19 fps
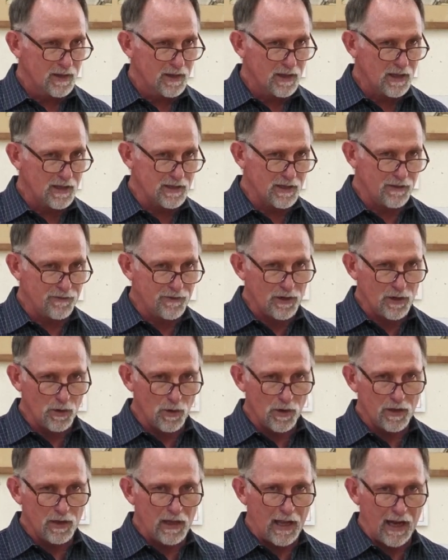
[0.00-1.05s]
Because if
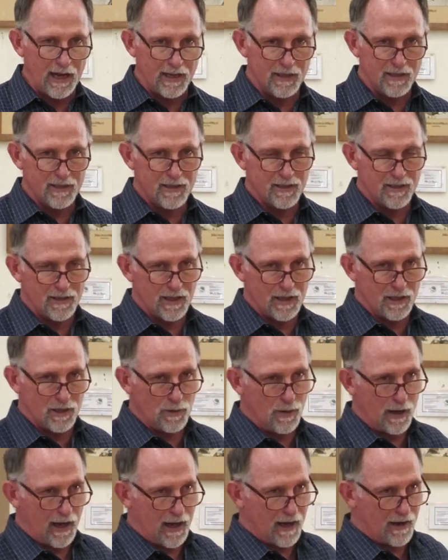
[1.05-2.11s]
your light that
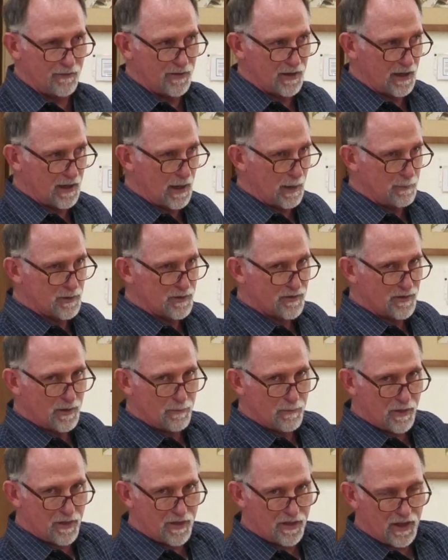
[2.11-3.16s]
you have that comes
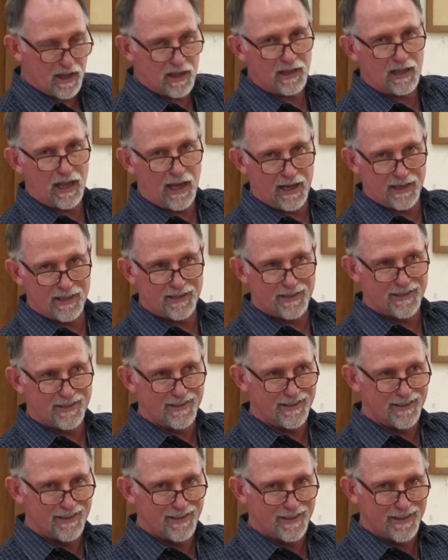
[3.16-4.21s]
from the light
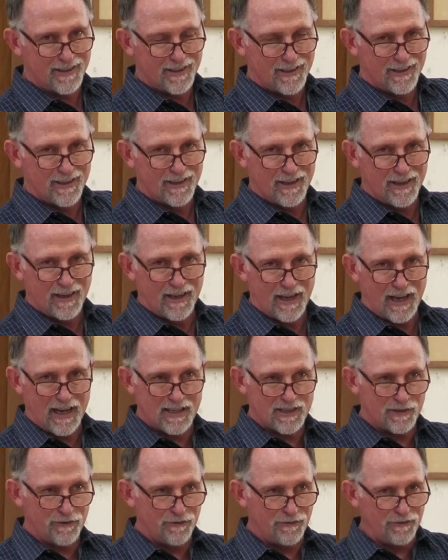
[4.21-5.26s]

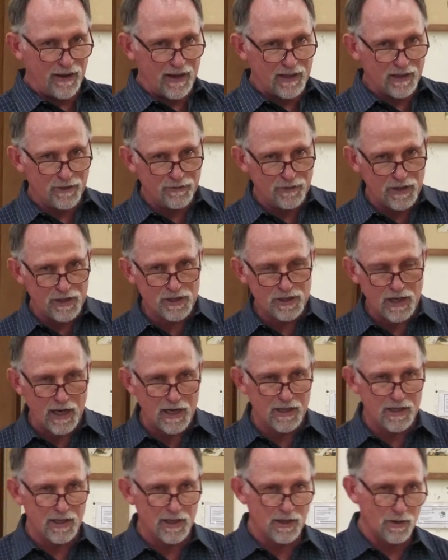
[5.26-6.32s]
has effectively
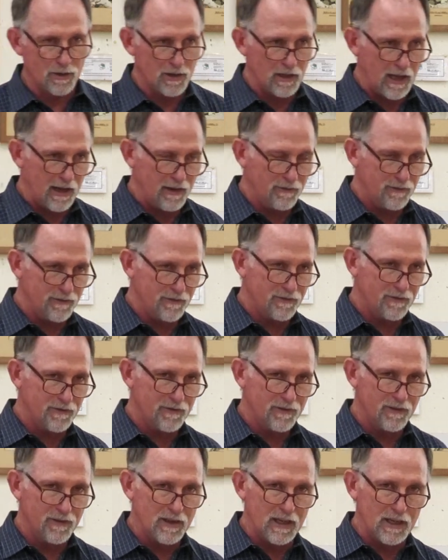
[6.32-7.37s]
shined in your
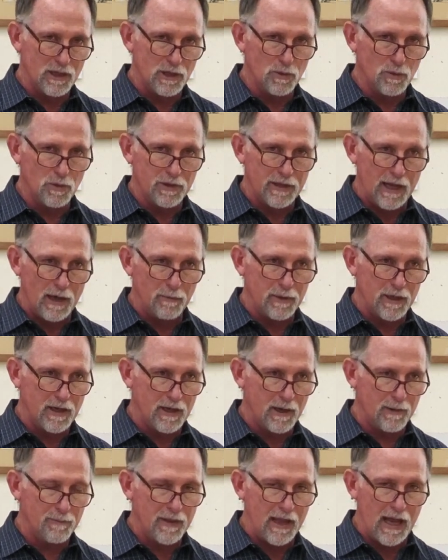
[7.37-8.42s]
life, then you will now
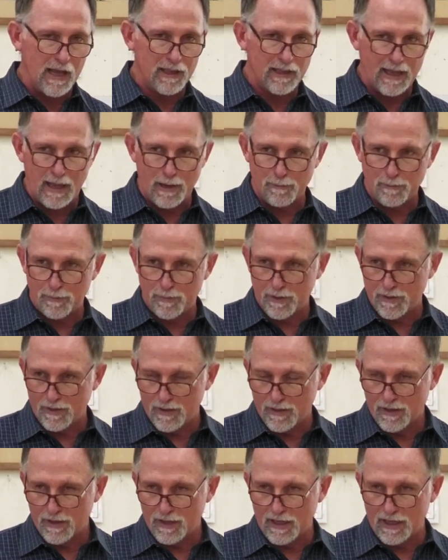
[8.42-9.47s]
become that lamp
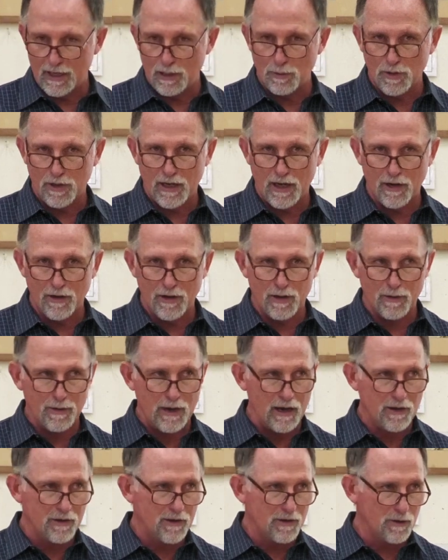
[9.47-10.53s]
that he will carry
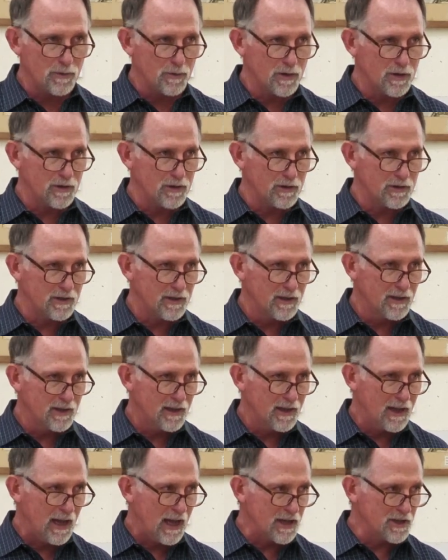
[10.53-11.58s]
around in the world
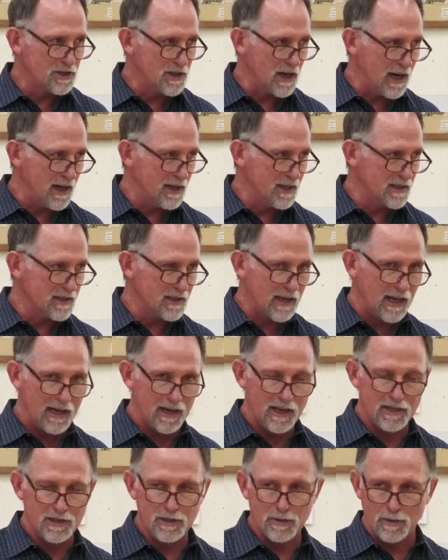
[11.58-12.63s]
and shine his light
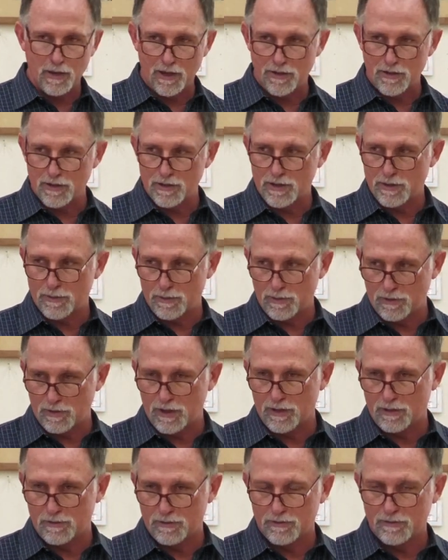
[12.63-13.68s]
unto others through
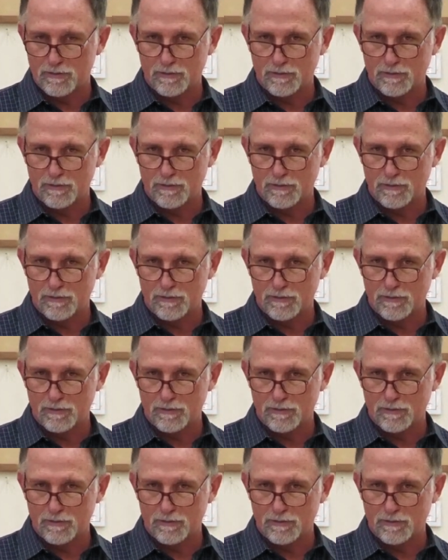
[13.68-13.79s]
you.